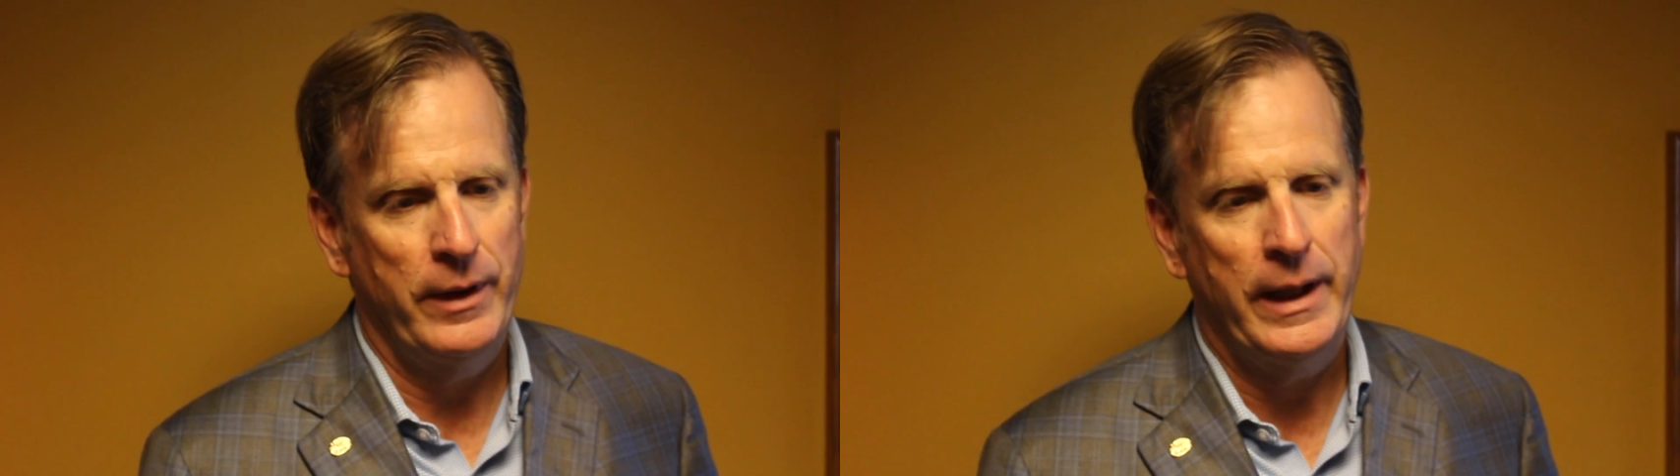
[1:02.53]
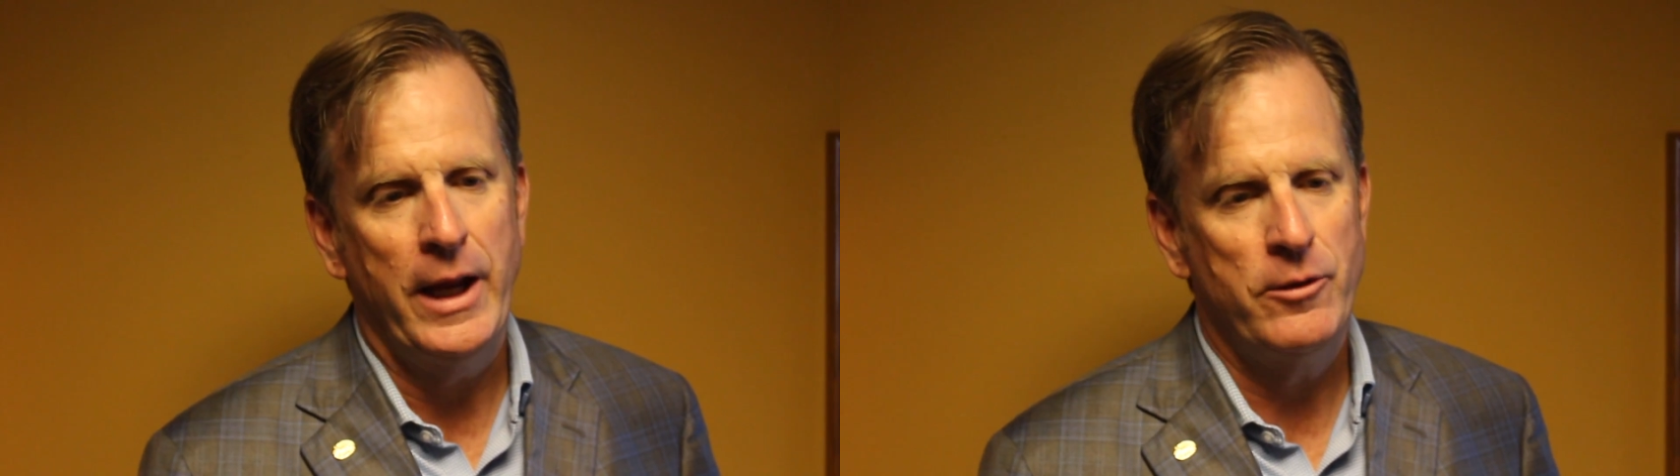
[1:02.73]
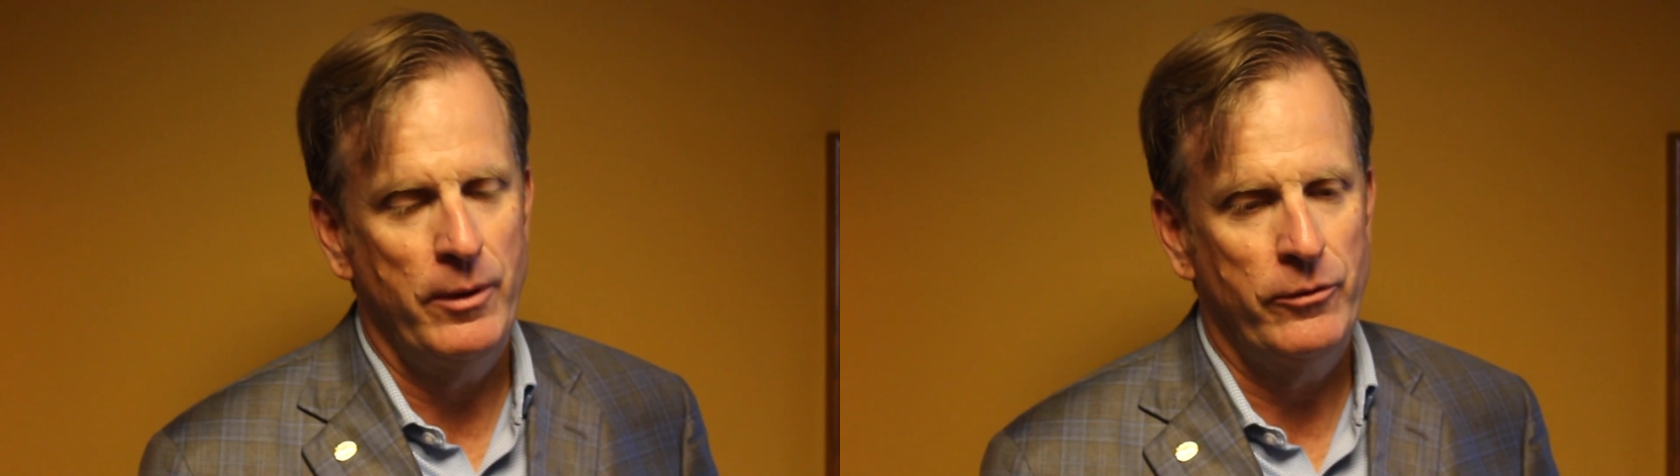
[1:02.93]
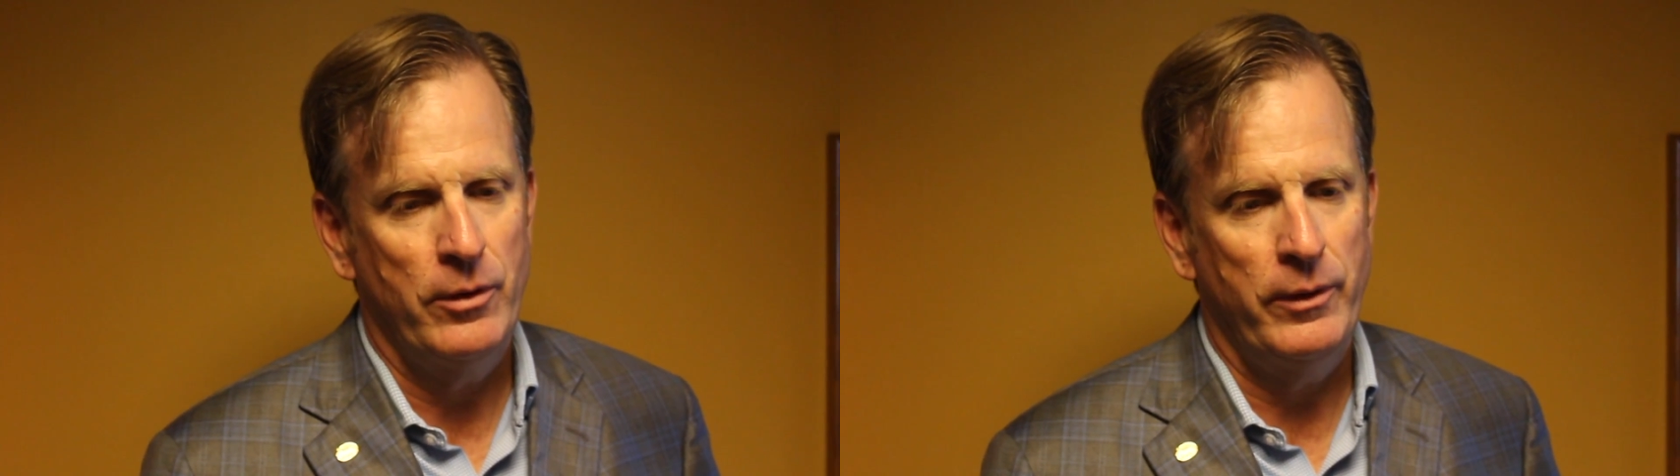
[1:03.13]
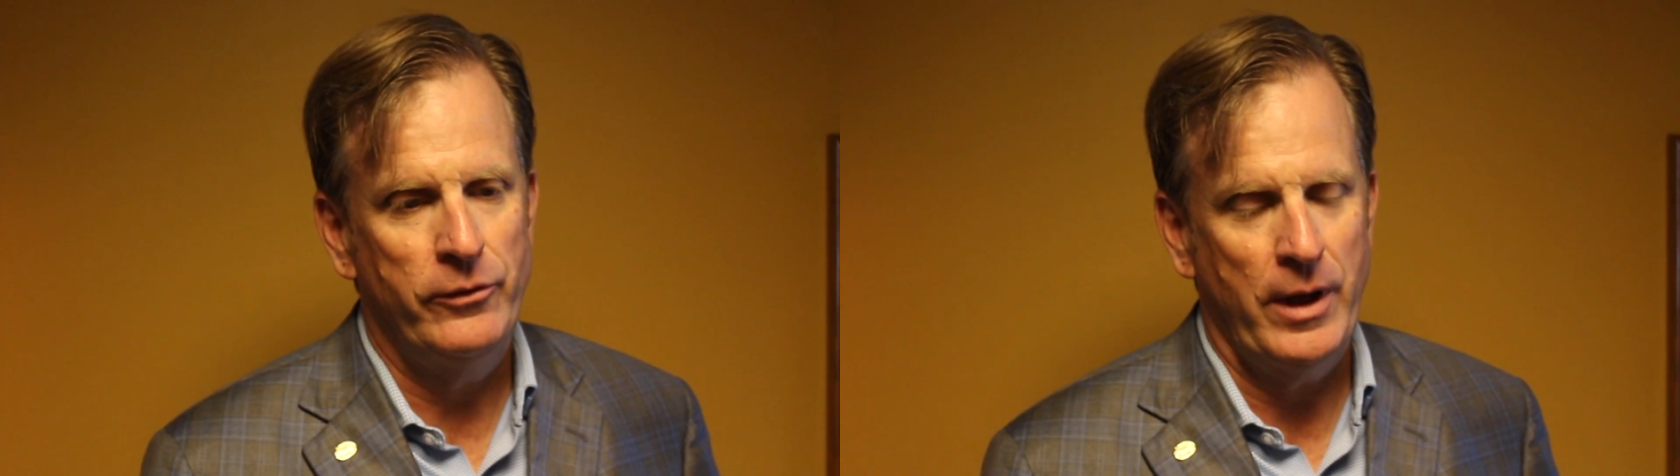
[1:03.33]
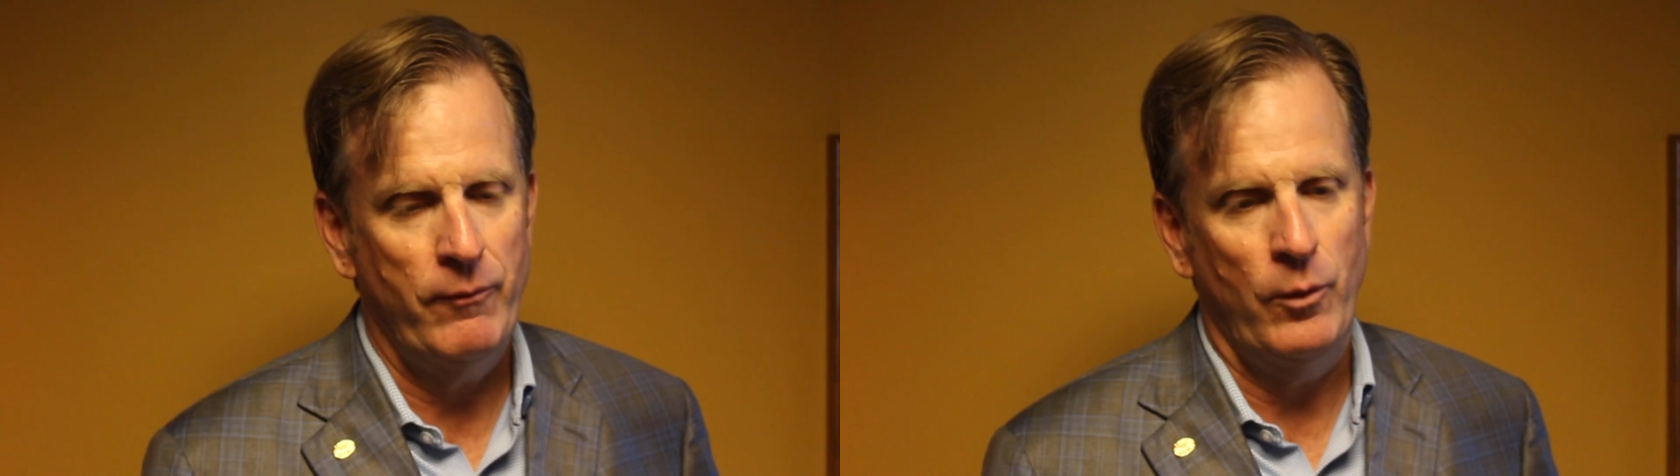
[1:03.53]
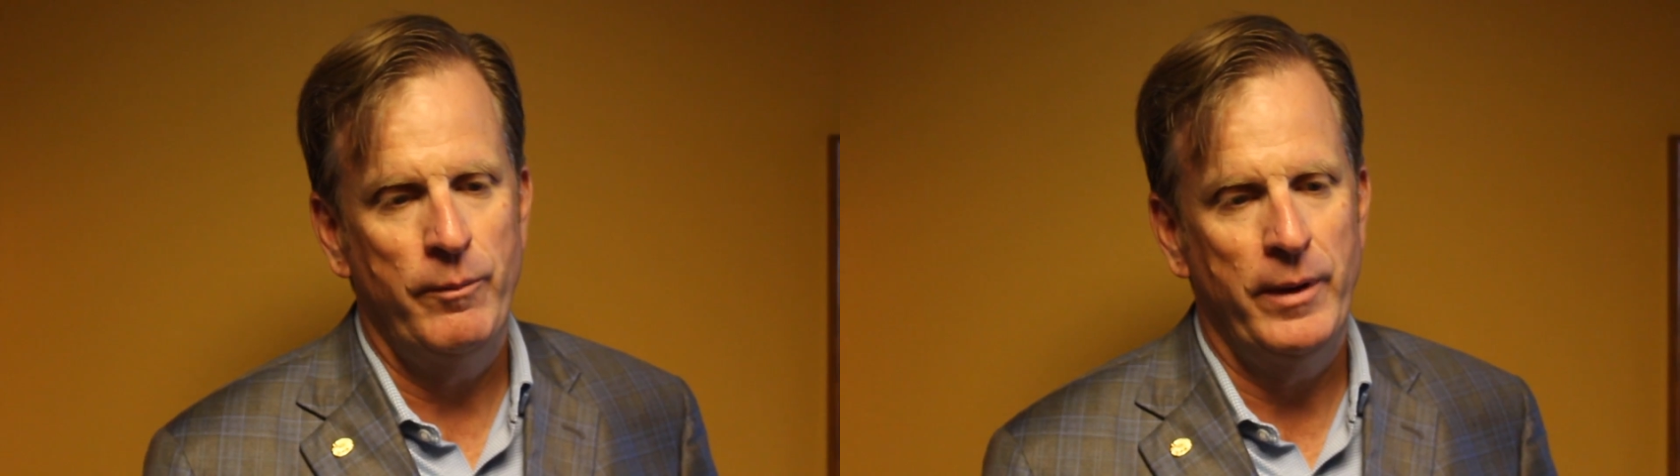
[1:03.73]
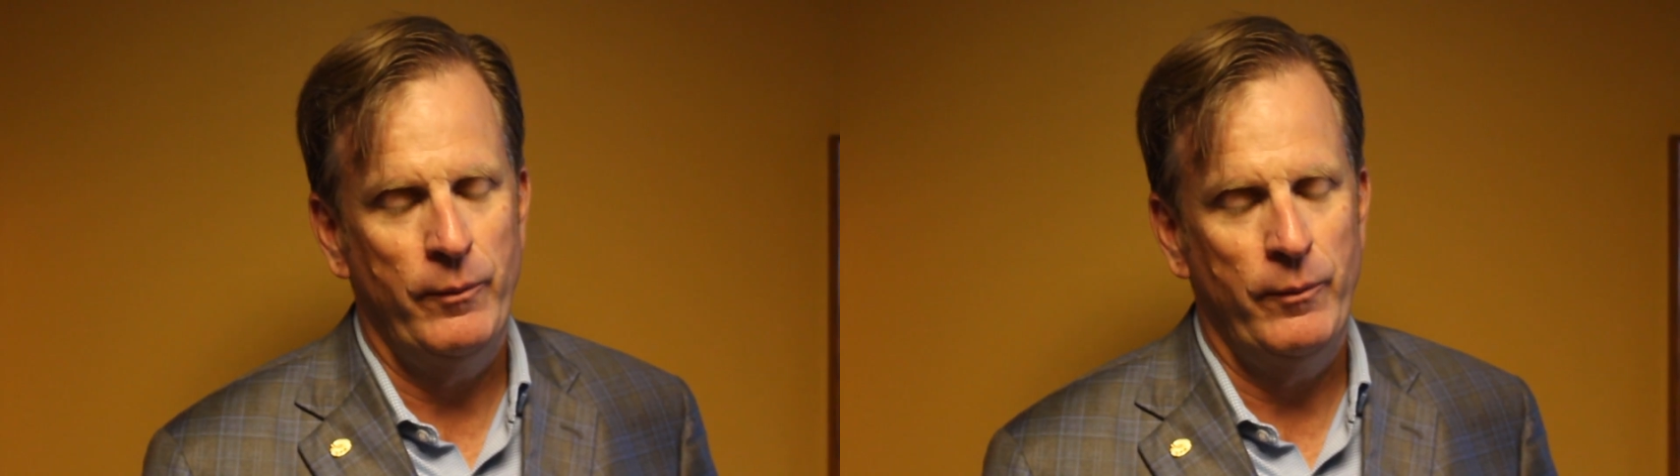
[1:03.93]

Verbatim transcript: engagement. So in general, we've